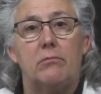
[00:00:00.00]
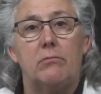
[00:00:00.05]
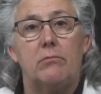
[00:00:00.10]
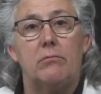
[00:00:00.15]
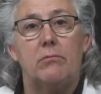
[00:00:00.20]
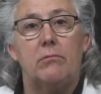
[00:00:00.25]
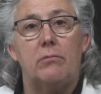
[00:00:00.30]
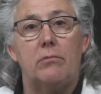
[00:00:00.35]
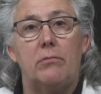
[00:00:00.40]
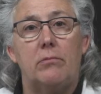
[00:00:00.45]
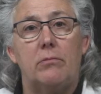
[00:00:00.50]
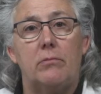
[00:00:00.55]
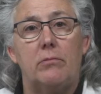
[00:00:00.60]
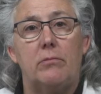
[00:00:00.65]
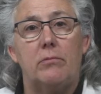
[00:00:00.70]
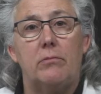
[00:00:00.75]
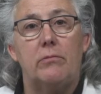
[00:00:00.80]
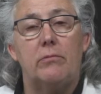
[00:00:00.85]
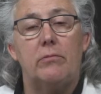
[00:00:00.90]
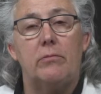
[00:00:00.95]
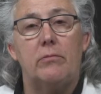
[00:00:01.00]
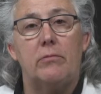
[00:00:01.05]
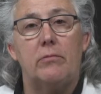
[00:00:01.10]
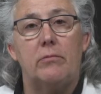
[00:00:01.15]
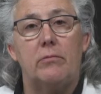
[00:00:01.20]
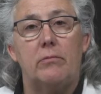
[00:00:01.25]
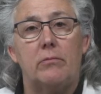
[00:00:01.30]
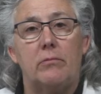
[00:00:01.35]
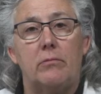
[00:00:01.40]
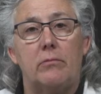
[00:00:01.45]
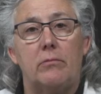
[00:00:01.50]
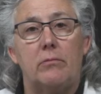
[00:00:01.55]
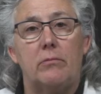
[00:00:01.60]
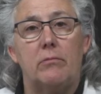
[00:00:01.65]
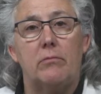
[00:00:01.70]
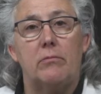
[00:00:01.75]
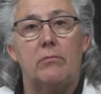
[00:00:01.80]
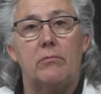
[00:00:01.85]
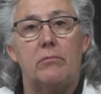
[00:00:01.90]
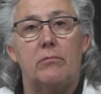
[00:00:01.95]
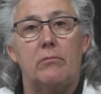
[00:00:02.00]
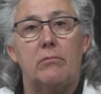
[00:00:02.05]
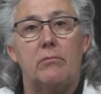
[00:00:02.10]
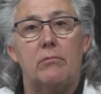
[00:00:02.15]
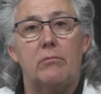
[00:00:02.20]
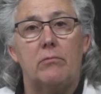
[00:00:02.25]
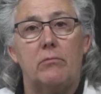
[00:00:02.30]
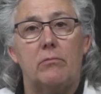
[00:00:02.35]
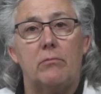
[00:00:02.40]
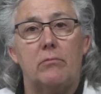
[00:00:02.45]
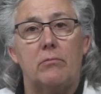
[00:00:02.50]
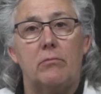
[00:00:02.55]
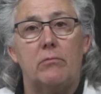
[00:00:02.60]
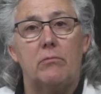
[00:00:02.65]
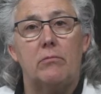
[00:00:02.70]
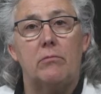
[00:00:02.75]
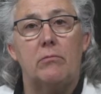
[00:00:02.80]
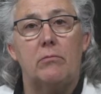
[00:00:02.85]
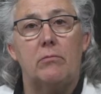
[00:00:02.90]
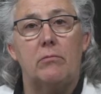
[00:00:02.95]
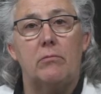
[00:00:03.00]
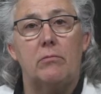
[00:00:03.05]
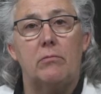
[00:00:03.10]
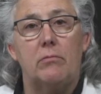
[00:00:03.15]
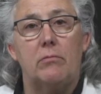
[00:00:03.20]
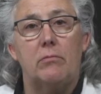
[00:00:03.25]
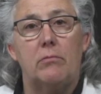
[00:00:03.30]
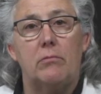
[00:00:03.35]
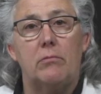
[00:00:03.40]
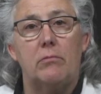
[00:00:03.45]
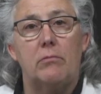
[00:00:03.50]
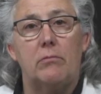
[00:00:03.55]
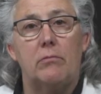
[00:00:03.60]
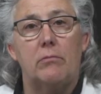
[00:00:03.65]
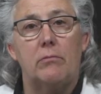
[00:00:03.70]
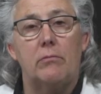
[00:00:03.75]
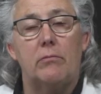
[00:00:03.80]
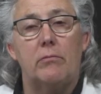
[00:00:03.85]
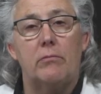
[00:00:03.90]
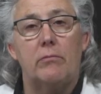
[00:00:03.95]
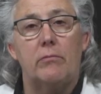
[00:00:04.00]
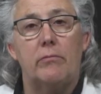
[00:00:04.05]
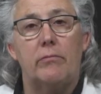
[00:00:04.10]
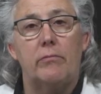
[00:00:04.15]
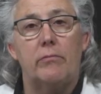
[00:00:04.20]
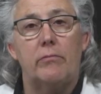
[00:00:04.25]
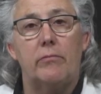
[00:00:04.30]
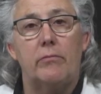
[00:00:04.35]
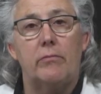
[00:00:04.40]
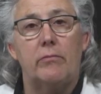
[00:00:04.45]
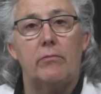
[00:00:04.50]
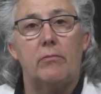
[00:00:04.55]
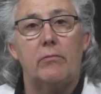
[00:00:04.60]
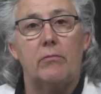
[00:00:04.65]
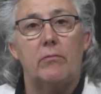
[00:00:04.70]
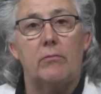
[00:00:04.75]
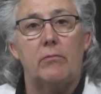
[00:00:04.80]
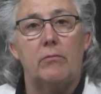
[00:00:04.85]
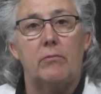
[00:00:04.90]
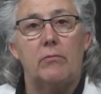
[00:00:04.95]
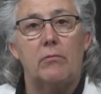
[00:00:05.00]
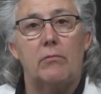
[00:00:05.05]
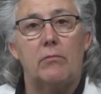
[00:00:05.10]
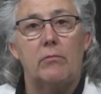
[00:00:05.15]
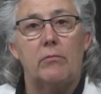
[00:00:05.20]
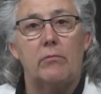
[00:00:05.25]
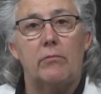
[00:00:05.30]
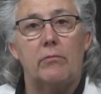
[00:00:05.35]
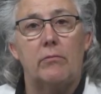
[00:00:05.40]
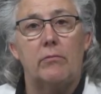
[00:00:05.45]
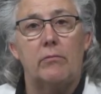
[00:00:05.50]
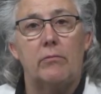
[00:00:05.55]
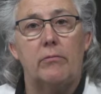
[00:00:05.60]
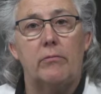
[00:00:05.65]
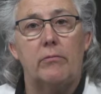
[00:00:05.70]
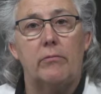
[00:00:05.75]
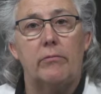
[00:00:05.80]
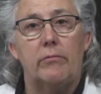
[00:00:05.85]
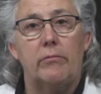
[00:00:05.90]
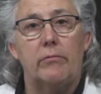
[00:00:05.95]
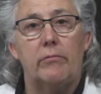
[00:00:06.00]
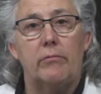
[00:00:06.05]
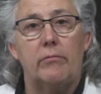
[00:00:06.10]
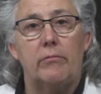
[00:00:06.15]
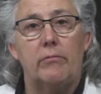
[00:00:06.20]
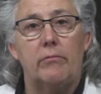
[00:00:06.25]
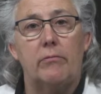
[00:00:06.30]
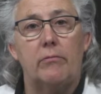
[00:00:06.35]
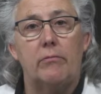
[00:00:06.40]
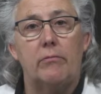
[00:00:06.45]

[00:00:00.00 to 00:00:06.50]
(not speaking)